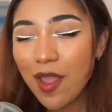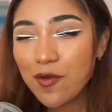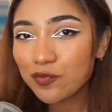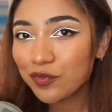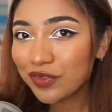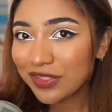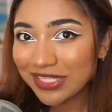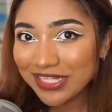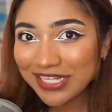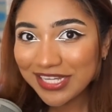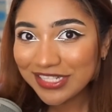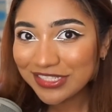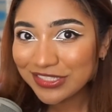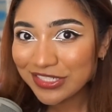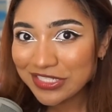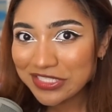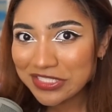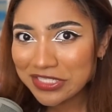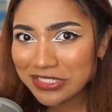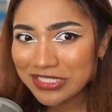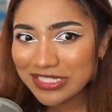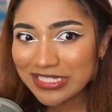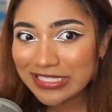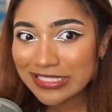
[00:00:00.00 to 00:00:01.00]
really
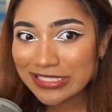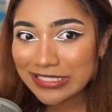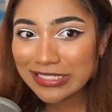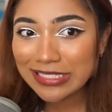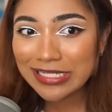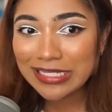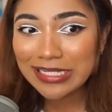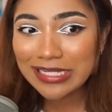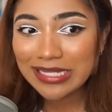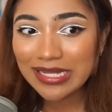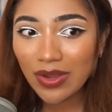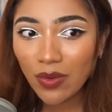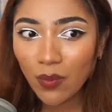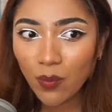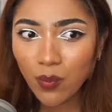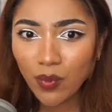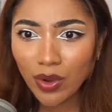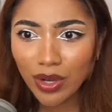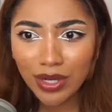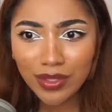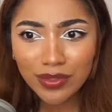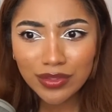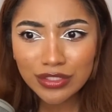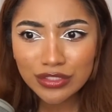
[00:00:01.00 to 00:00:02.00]
interested to see
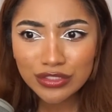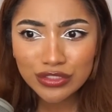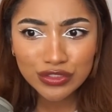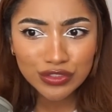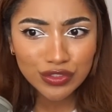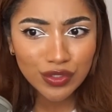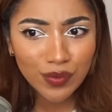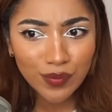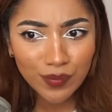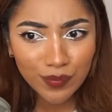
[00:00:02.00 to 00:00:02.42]
where the show